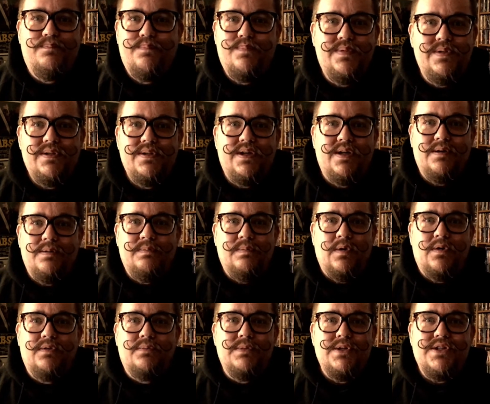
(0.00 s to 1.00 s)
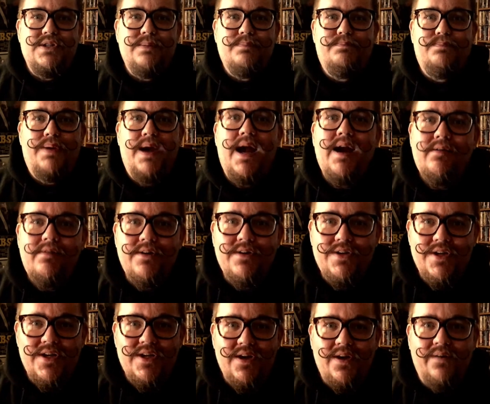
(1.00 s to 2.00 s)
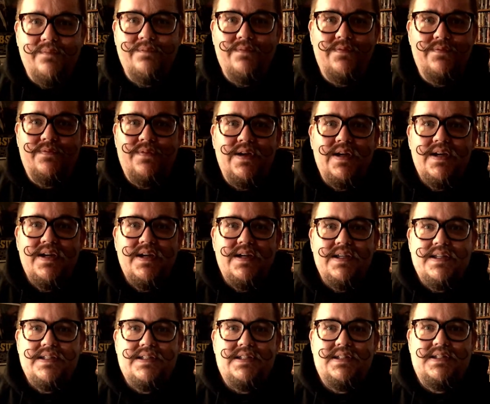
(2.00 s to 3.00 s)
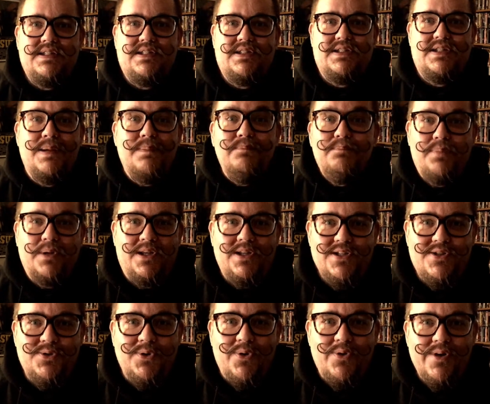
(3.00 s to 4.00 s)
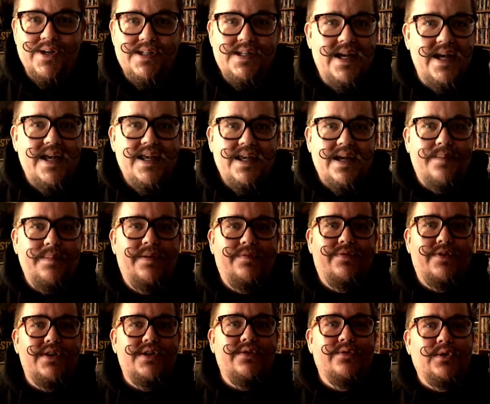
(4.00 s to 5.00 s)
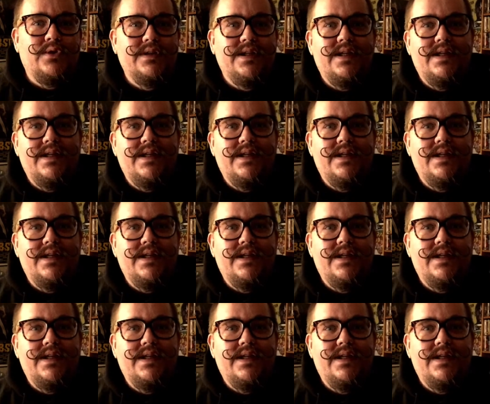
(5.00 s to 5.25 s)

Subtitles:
you know, almost a parody of simple stories. I mean, first of all,